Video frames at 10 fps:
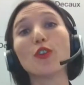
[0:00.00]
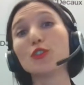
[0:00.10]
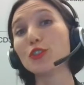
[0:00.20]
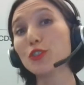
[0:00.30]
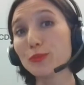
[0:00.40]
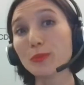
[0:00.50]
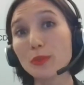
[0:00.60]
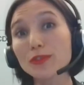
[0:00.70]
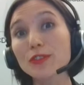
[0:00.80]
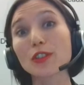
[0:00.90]
a new
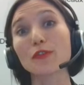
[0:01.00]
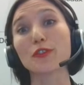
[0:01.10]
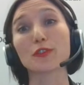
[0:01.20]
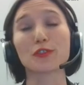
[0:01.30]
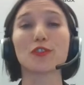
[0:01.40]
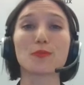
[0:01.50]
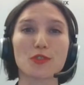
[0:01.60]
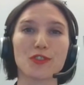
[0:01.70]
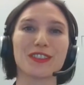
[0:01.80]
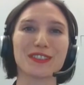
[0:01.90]
model of
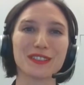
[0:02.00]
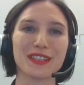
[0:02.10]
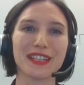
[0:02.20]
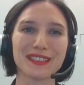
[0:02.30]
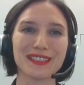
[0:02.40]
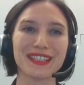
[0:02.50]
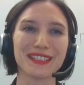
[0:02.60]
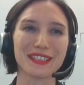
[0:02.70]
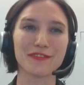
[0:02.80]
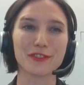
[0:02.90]
consumption
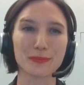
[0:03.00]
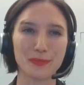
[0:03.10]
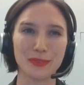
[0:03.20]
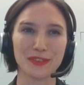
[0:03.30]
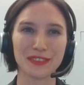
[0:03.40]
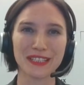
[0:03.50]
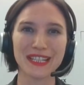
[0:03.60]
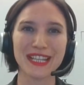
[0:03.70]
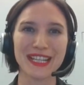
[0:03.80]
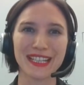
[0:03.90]
and development.
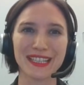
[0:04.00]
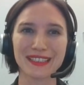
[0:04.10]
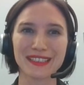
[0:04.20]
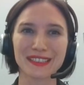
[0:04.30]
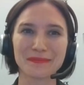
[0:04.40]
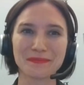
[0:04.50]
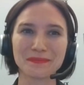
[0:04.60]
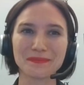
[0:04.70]
And